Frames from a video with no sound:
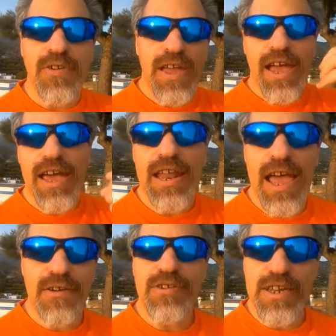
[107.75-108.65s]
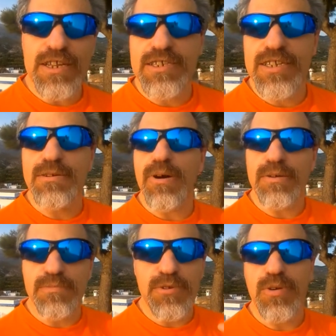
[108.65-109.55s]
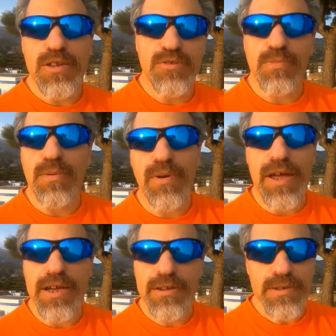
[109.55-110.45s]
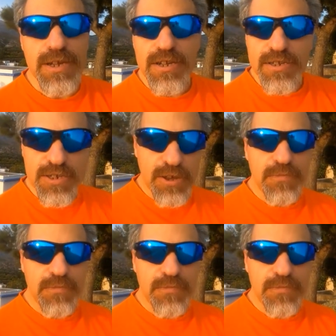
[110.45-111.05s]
and have it in T1 between swim and bike. So,